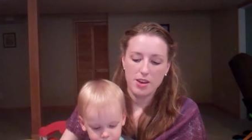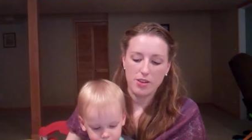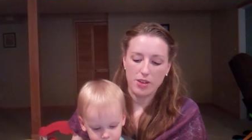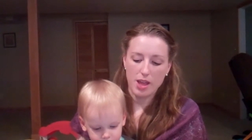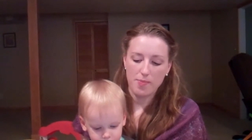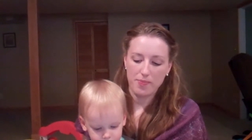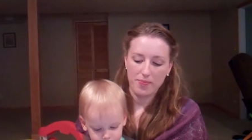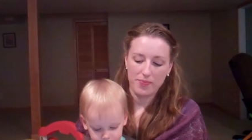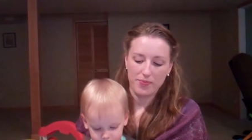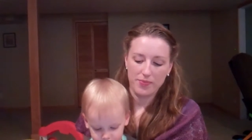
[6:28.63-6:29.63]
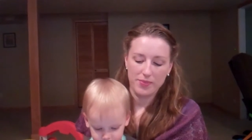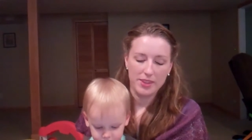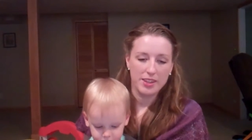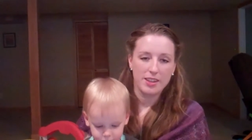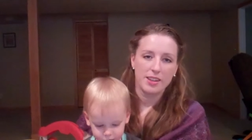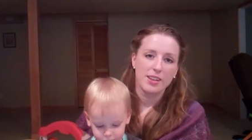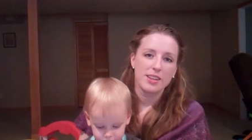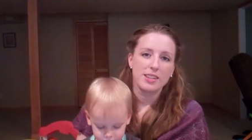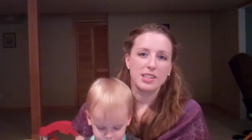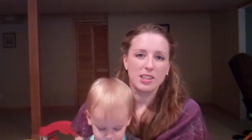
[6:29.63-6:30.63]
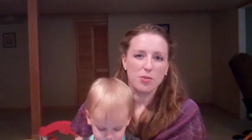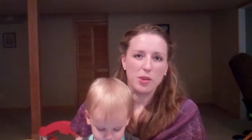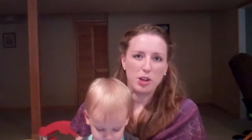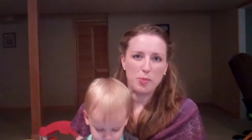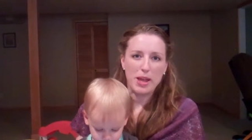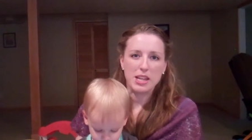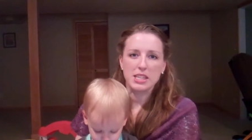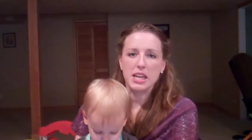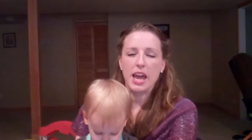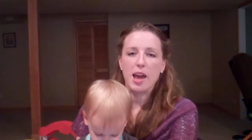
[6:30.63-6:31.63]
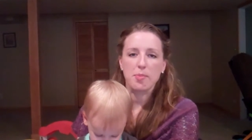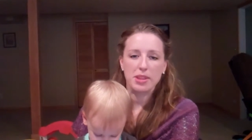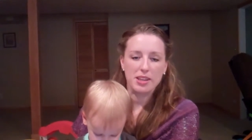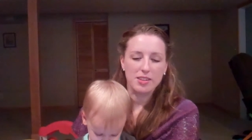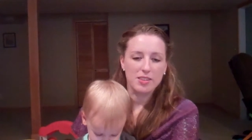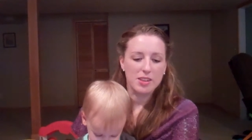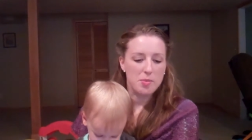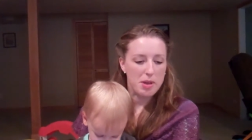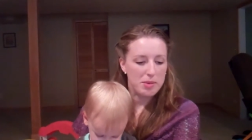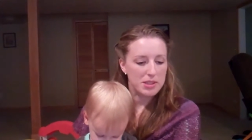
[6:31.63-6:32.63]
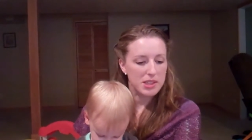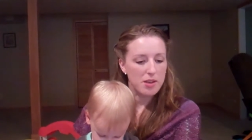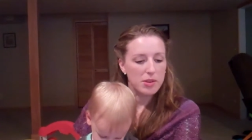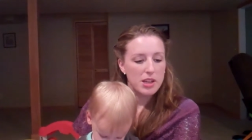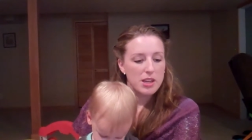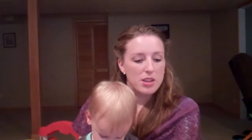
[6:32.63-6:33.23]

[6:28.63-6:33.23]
There you go, Gabe. It's a little finger painting app that the babies love.